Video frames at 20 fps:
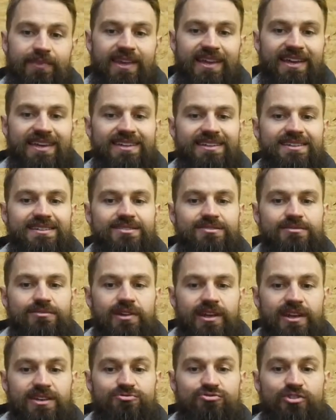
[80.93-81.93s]
It is
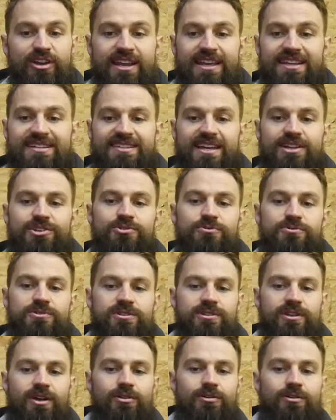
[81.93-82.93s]
really essential
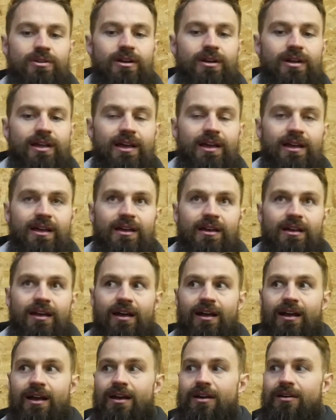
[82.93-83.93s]
to know
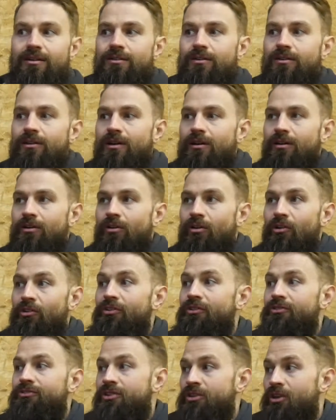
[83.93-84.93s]
that, or
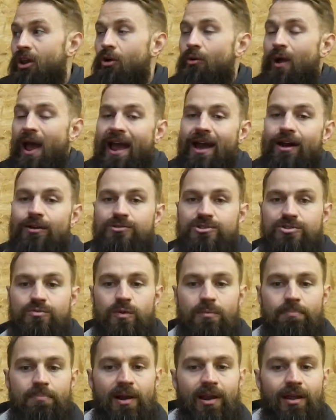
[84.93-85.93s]
to know how
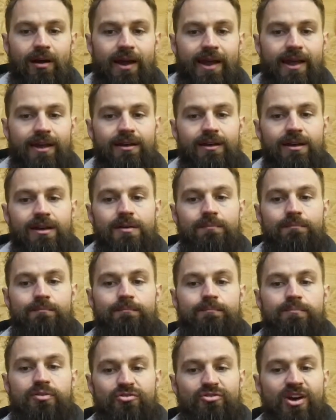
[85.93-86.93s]
to apply
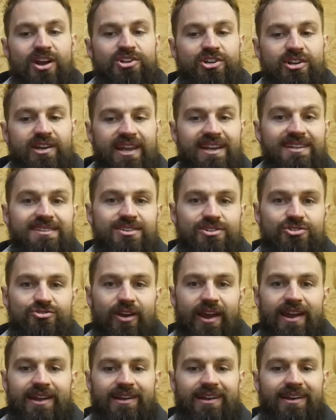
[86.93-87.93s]
progression into
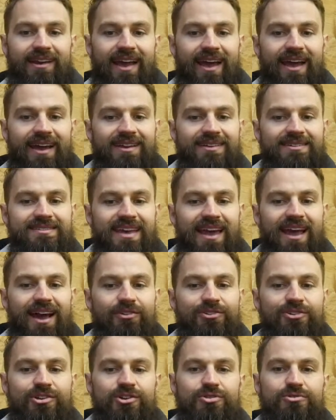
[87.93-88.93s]
training and how
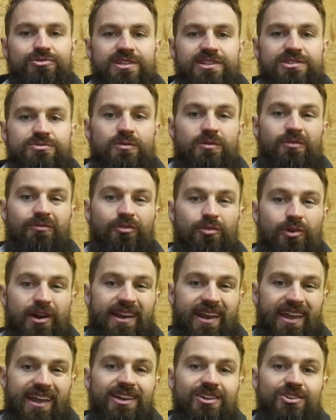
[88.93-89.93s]
to use it to
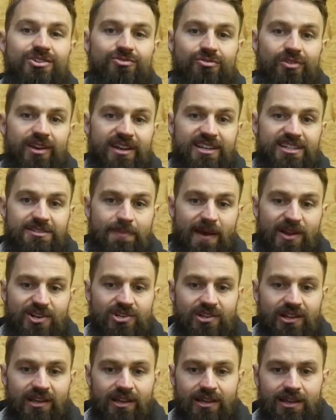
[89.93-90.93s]
avoid injury,
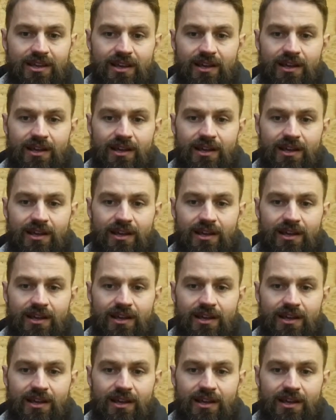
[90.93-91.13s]
especially